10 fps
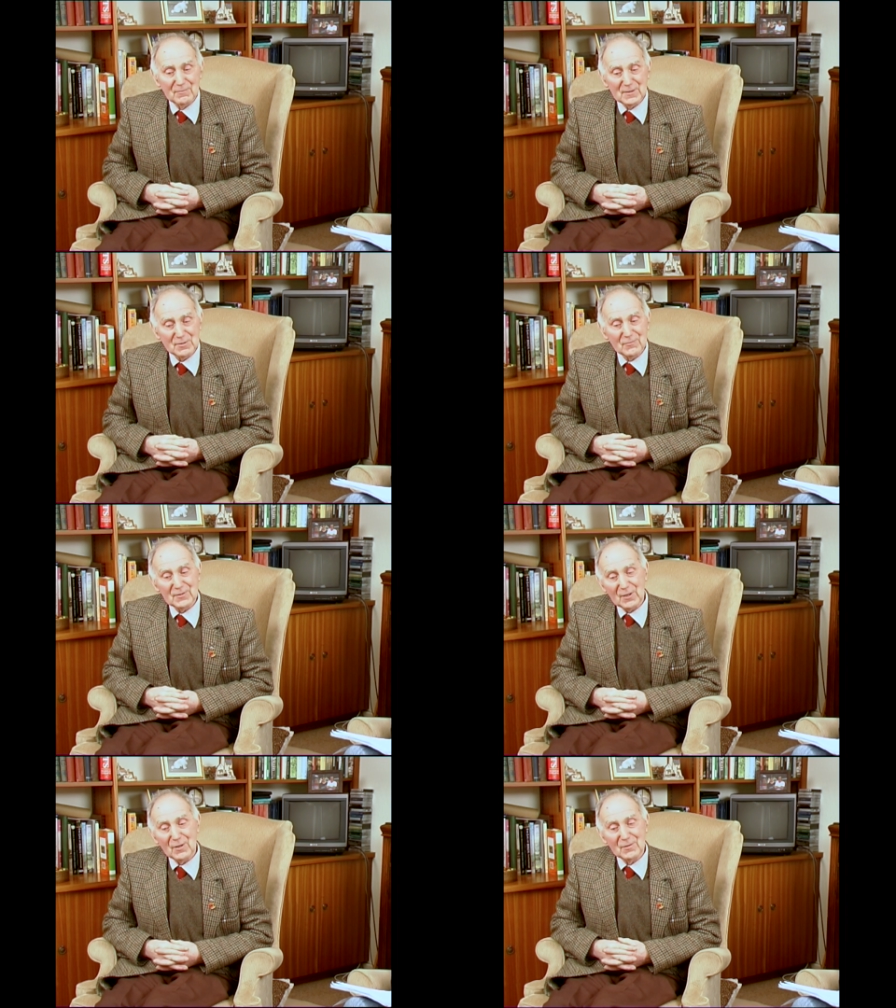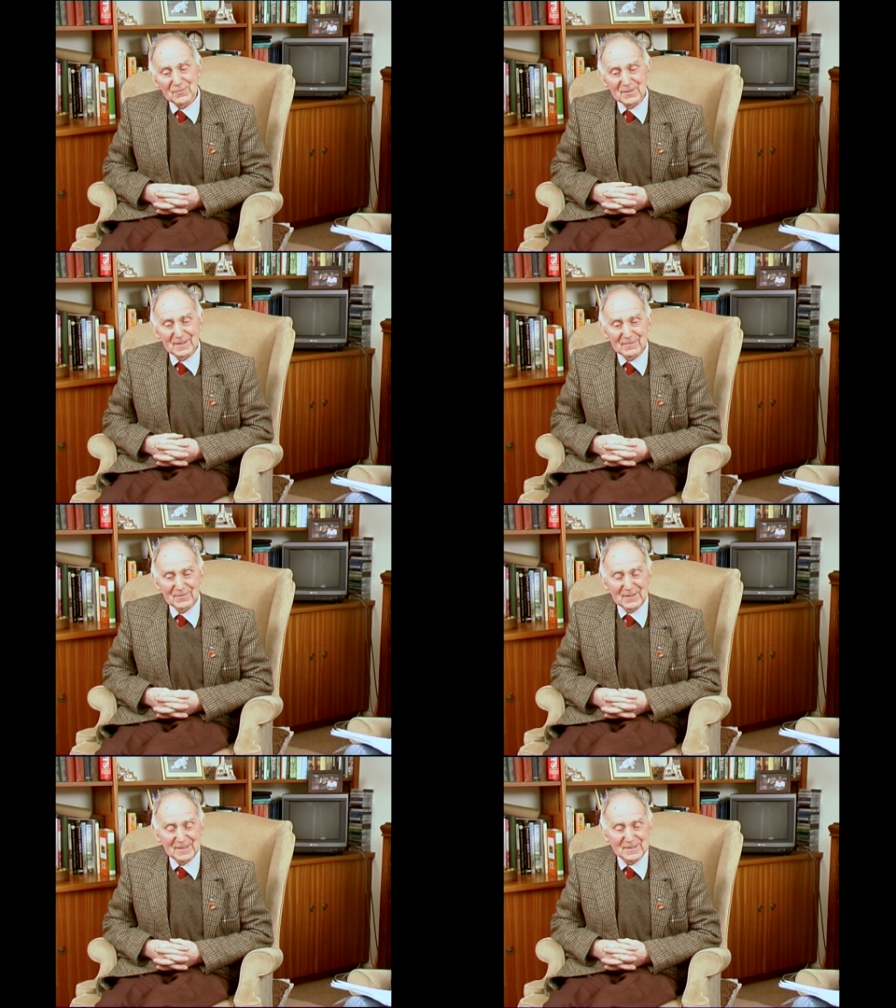the official photographer
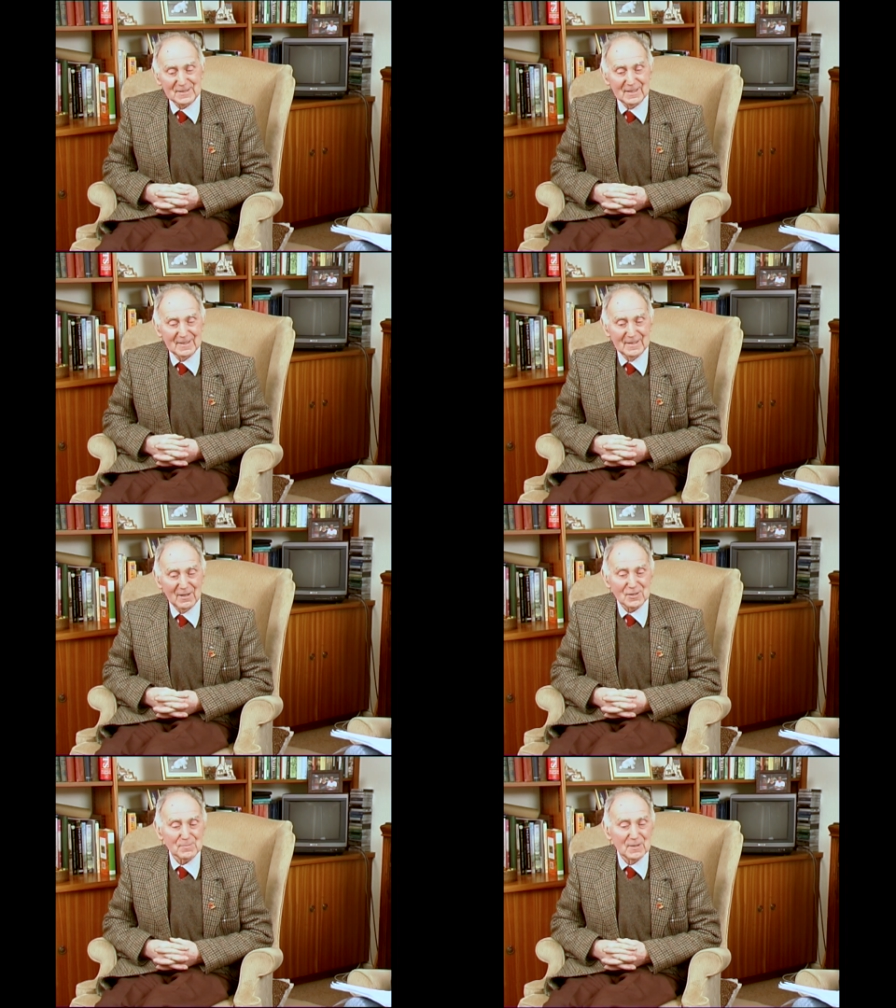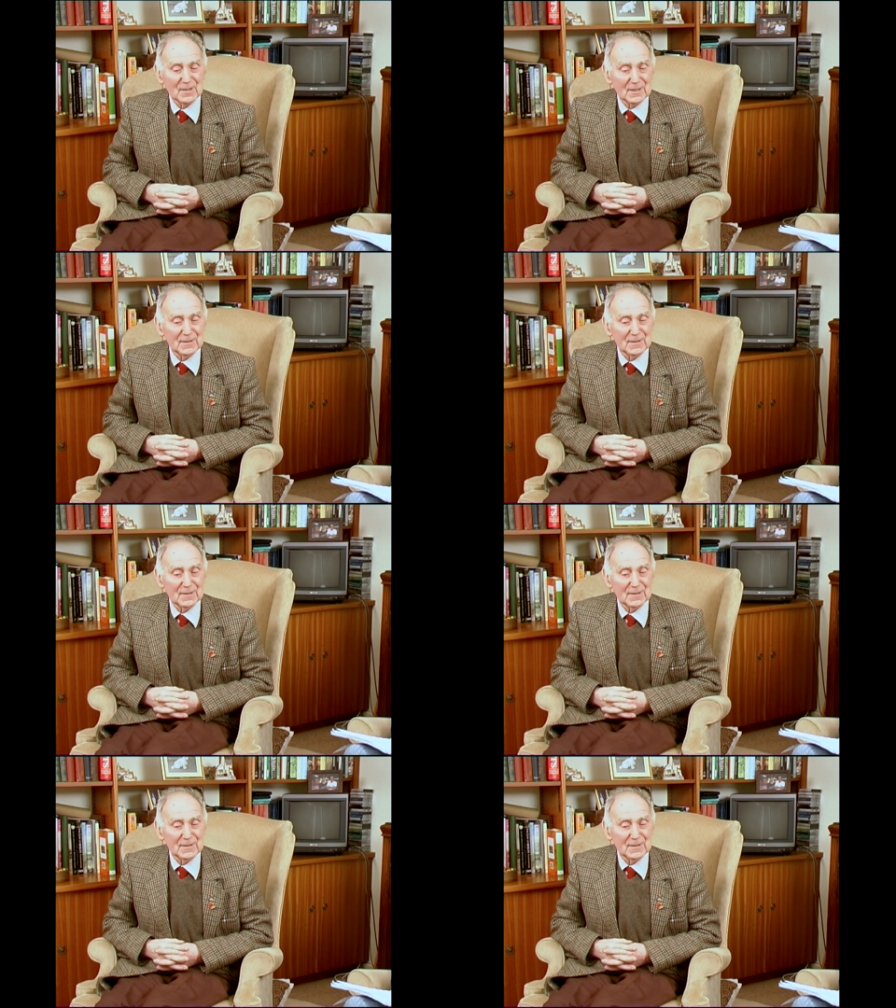for this uh, hospital at